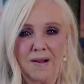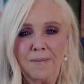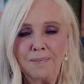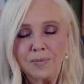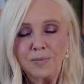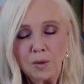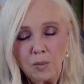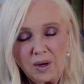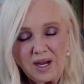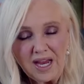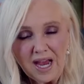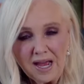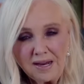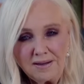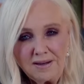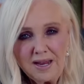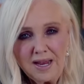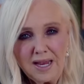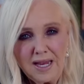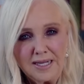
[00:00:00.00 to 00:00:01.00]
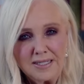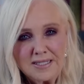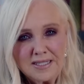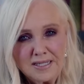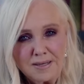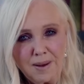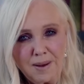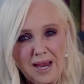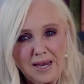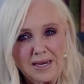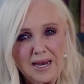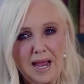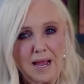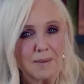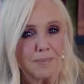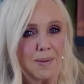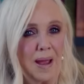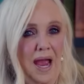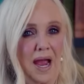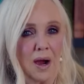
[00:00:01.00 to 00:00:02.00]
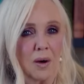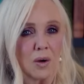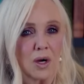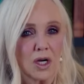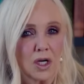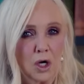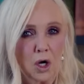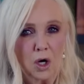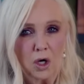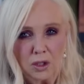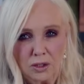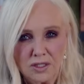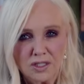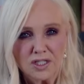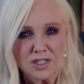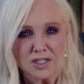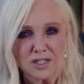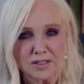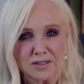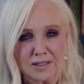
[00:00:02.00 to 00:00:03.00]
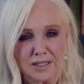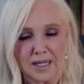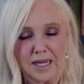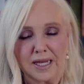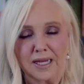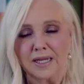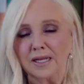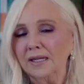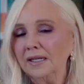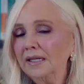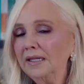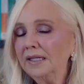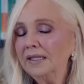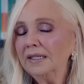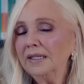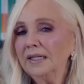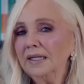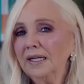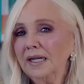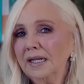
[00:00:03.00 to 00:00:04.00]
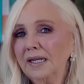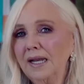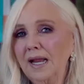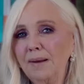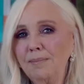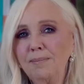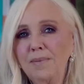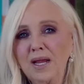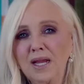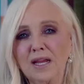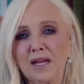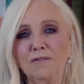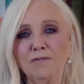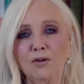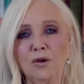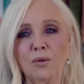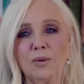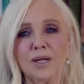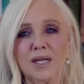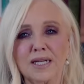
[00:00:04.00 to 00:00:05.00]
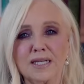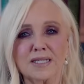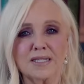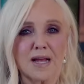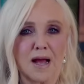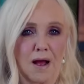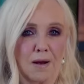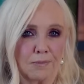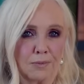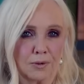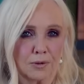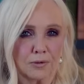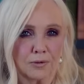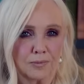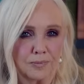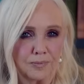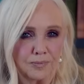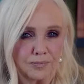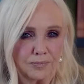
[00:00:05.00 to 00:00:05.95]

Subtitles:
We underestimate our power constantly. Let me give you an example.